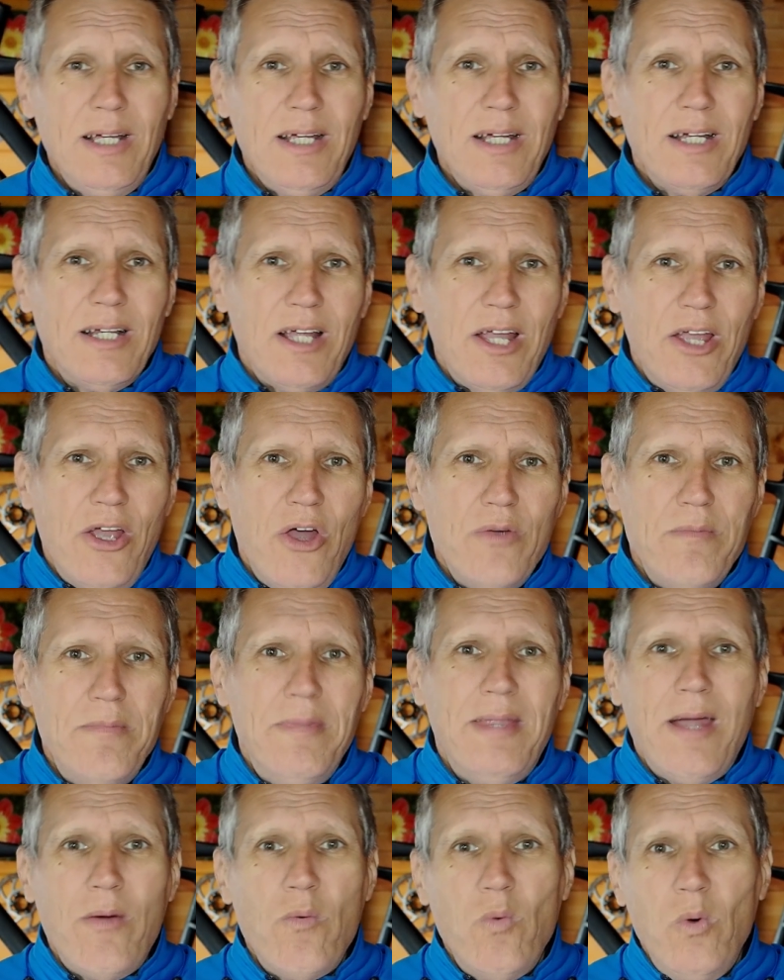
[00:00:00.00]
and I hope
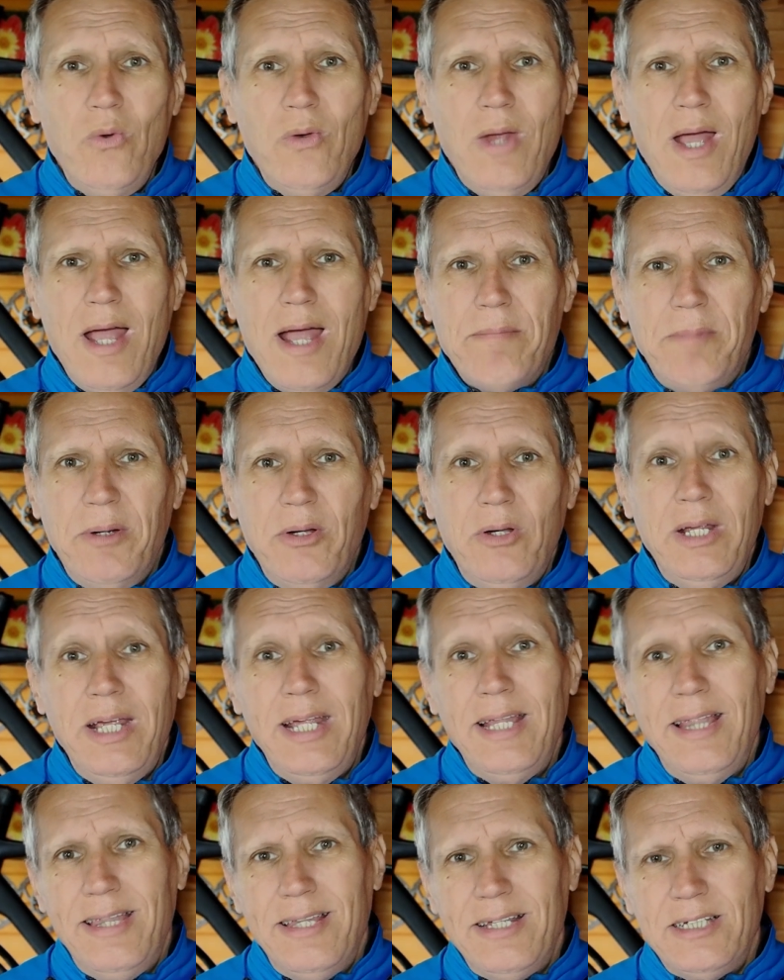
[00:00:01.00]
that won't happen
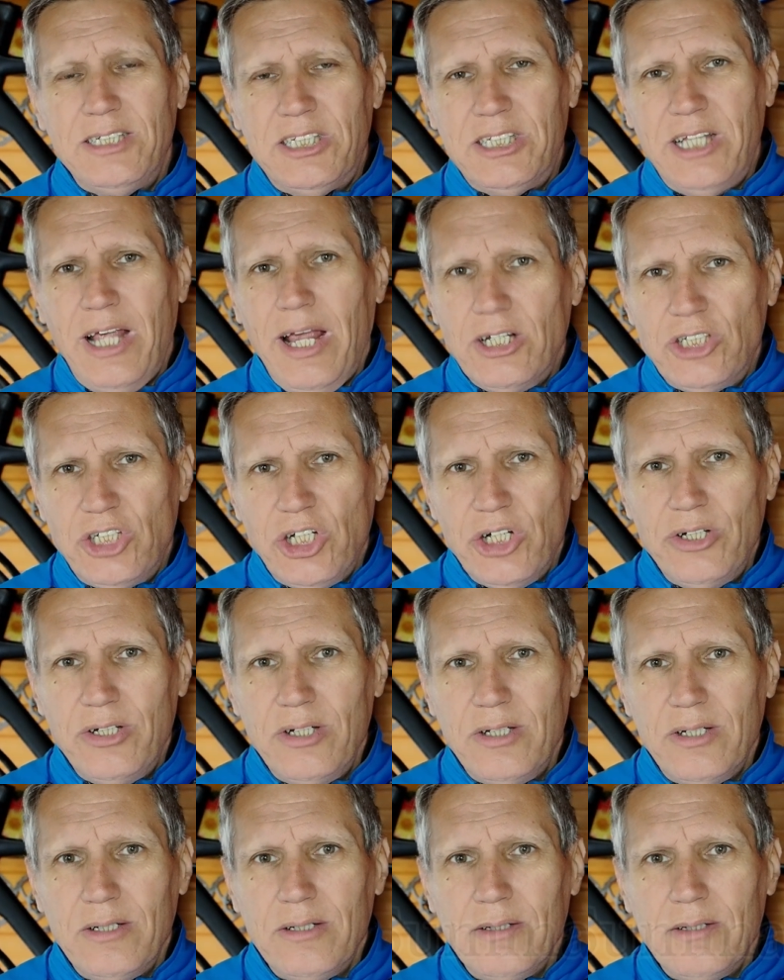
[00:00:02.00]
in this section.